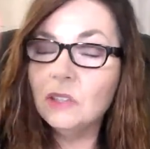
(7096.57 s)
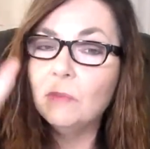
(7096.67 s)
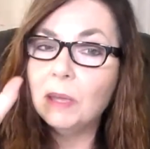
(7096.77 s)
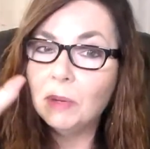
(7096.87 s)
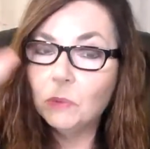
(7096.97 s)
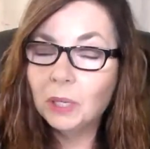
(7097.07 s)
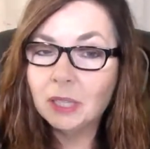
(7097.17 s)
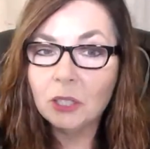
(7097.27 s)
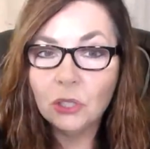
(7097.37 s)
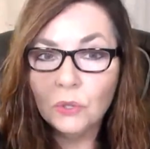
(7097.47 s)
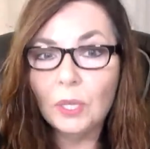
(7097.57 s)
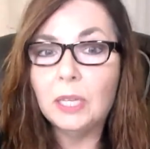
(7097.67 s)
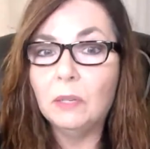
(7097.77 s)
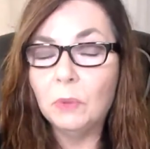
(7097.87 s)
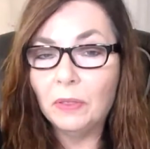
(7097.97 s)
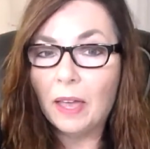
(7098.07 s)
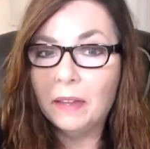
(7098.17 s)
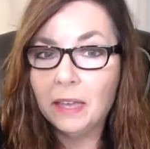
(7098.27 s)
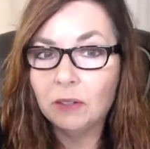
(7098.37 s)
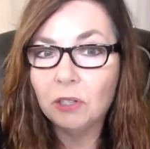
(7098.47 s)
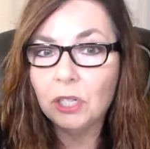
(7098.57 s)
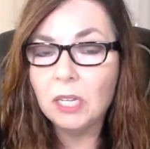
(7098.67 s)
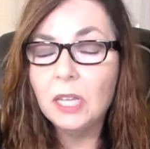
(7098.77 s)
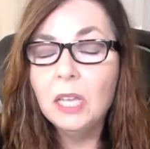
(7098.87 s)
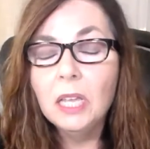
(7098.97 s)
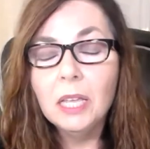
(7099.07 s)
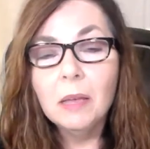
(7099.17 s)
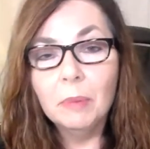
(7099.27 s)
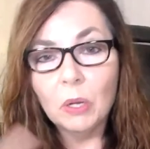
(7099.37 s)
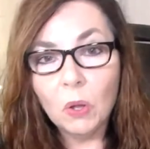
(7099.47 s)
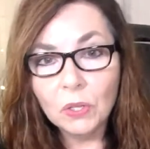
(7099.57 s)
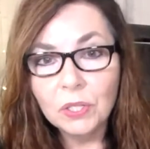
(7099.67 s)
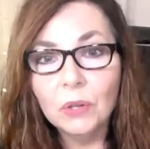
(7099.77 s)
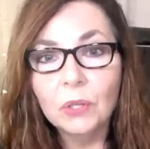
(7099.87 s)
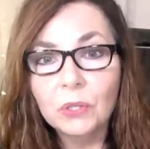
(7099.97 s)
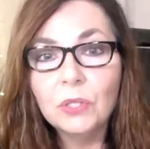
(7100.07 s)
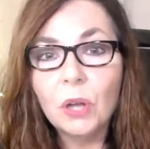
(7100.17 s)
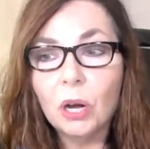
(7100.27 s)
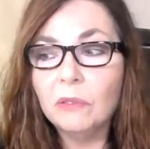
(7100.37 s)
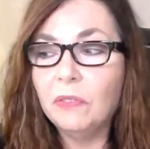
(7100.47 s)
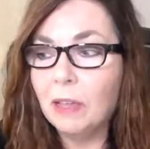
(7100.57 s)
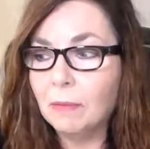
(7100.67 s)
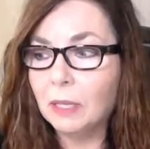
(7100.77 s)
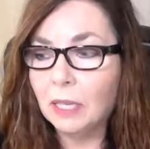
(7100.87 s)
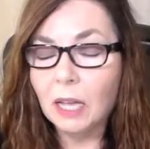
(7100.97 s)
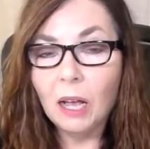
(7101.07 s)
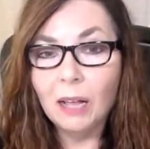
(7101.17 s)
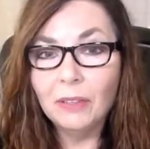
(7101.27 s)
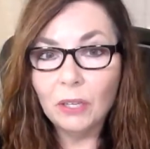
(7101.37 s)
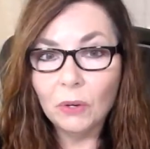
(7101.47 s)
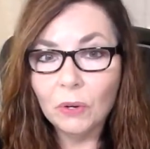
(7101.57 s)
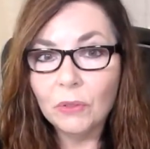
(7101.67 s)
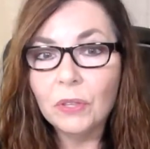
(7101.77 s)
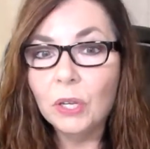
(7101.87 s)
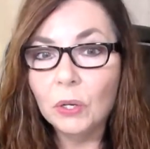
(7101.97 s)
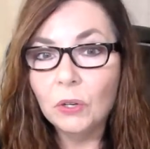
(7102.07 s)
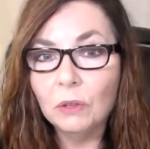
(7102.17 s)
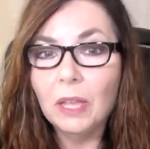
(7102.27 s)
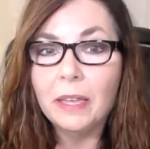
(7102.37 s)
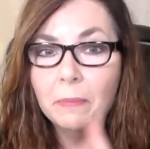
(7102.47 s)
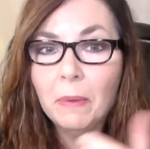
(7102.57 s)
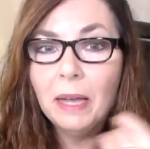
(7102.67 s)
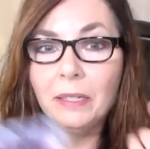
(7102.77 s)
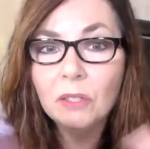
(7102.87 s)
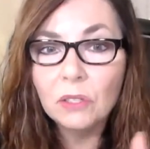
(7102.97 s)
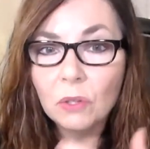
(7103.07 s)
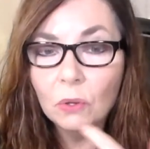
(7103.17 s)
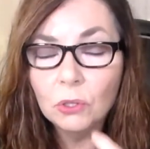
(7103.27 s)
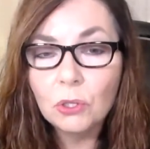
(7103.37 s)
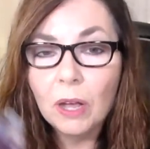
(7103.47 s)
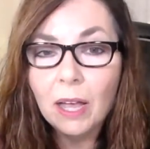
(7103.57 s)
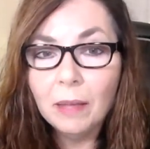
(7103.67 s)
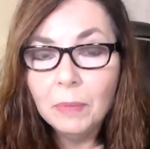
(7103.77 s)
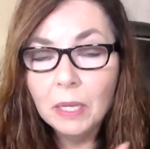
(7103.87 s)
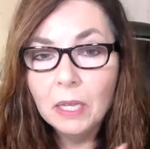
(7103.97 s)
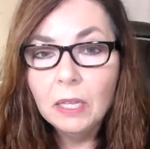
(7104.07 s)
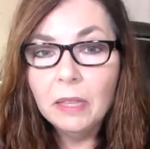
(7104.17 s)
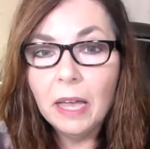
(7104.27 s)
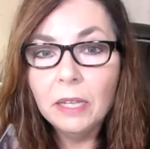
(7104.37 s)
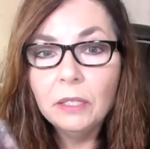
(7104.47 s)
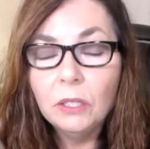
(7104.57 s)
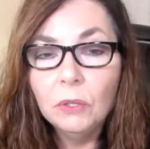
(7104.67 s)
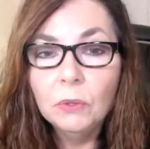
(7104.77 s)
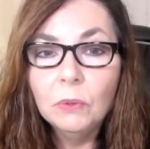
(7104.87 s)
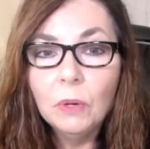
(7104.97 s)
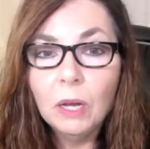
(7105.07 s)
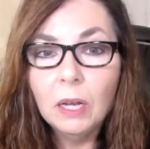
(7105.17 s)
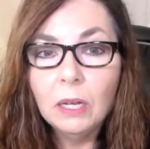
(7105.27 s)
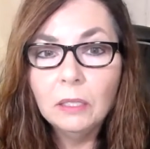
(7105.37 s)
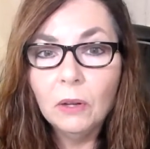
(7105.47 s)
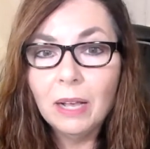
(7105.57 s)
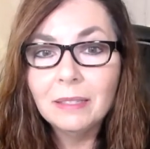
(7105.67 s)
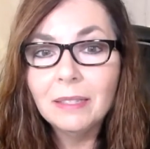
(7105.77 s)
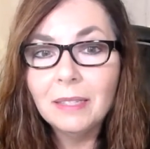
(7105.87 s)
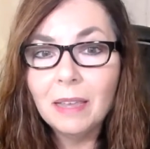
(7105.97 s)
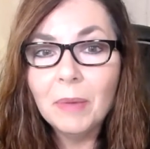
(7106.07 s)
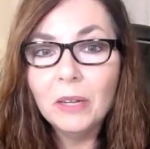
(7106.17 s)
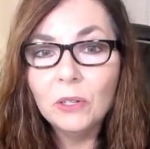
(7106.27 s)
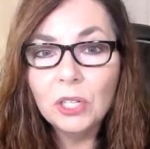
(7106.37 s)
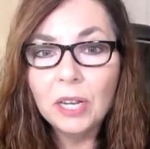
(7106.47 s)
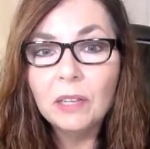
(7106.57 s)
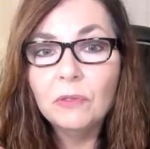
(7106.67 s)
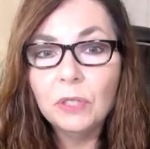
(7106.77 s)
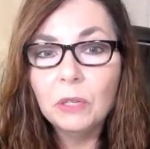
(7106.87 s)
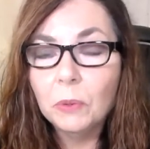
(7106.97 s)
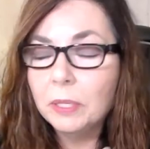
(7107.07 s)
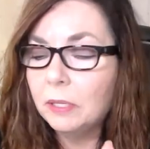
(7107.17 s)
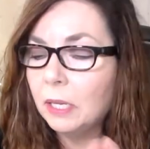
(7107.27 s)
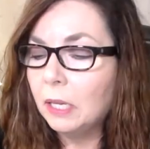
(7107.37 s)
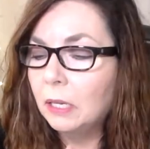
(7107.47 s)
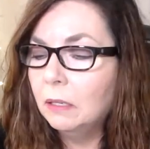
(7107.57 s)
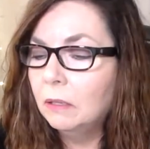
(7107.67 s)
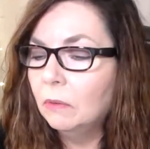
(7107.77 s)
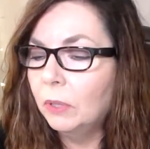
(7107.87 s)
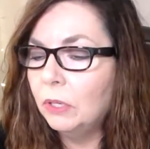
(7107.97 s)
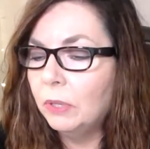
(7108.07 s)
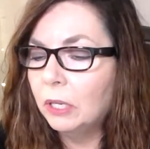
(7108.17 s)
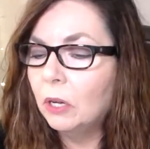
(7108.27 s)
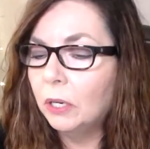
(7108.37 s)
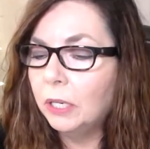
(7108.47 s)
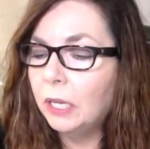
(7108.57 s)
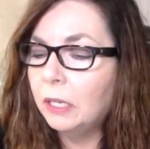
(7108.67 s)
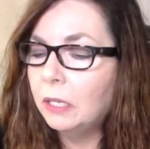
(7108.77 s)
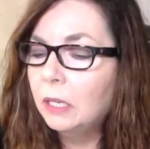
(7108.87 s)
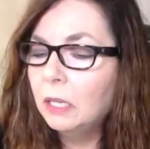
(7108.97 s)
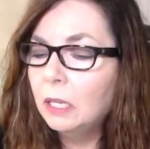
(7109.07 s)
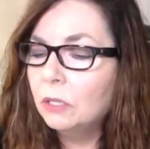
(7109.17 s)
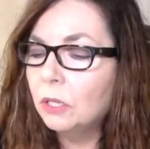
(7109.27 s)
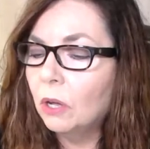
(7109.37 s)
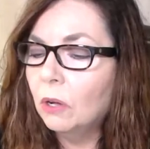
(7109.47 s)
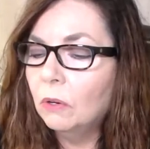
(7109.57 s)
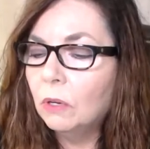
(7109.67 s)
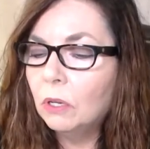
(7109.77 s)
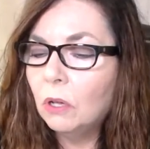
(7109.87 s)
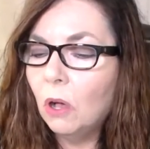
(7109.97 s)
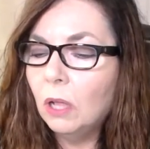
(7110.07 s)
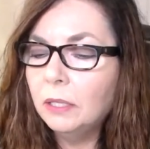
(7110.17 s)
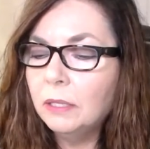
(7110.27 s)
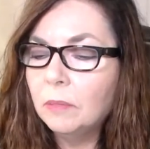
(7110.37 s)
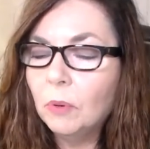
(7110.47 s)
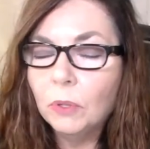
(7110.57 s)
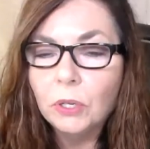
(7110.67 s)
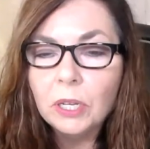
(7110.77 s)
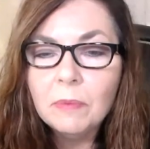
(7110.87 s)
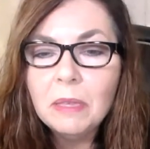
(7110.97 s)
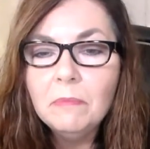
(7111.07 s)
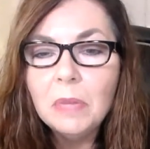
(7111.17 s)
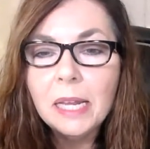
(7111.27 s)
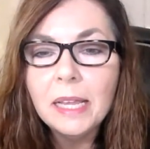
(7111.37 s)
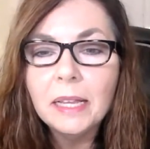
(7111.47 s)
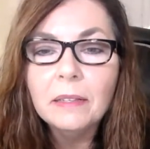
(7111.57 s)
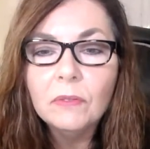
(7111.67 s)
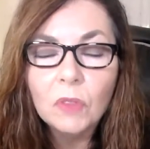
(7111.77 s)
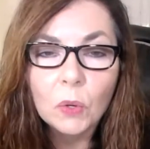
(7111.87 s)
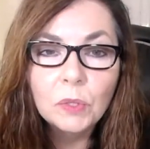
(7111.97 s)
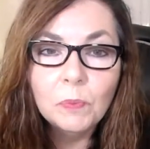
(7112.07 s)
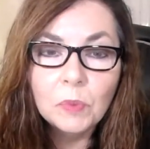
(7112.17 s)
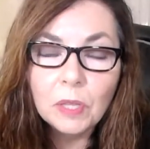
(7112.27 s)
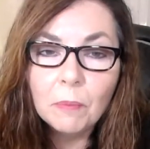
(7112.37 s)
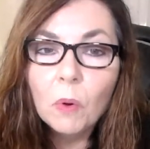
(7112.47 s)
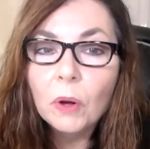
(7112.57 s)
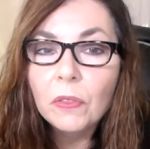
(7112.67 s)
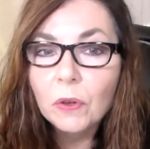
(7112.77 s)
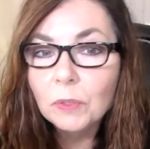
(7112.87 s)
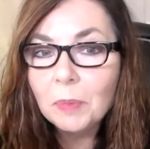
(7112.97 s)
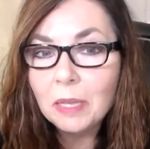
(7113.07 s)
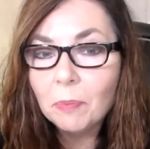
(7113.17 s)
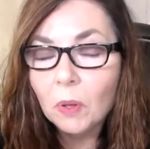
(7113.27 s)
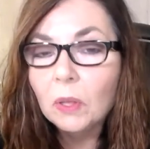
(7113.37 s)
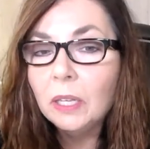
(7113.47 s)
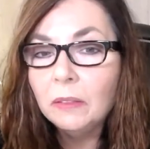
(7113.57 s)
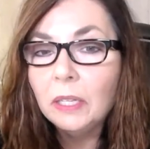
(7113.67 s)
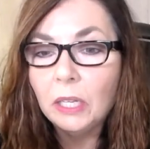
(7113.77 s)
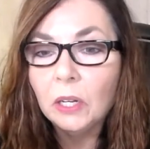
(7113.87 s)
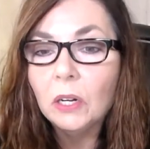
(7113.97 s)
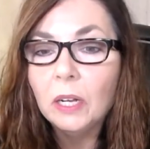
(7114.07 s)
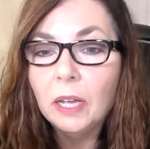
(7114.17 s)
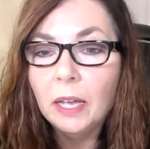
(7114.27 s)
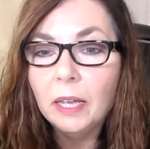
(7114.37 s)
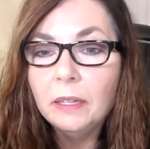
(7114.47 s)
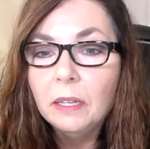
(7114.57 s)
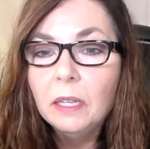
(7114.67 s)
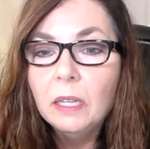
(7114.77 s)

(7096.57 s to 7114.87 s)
You may be really tuning in with that energy, but also your star family on the earth here, your like minded soul tribe that you, uh, you know, has the same energetic frequency when you incarnated so call and support. You're going to be meeting those some more of those people in the year ahead.